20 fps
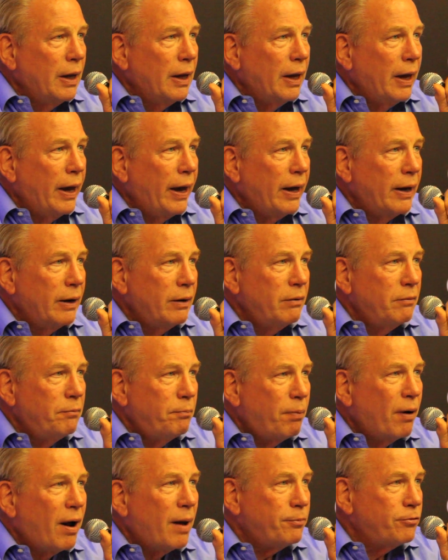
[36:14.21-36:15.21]
and
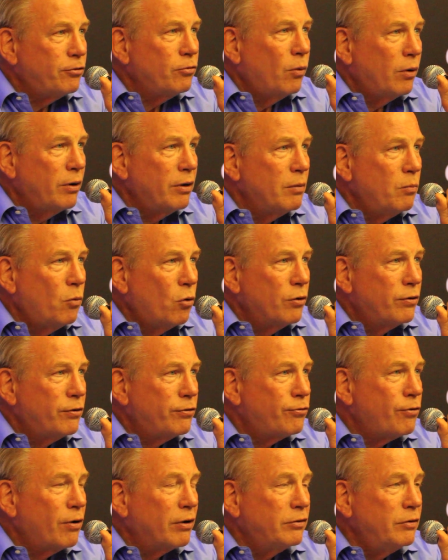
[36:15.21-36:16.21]
perhaps one of the more
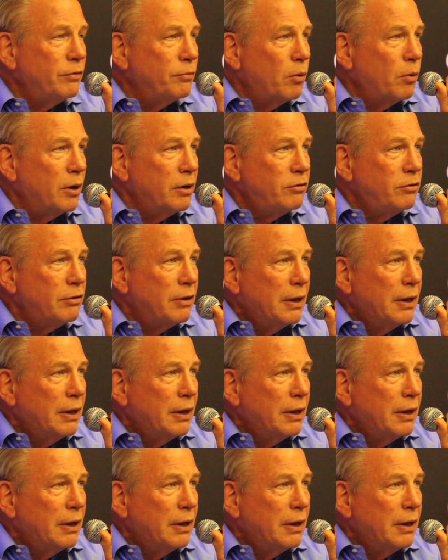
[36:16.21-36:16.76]
destructive ways.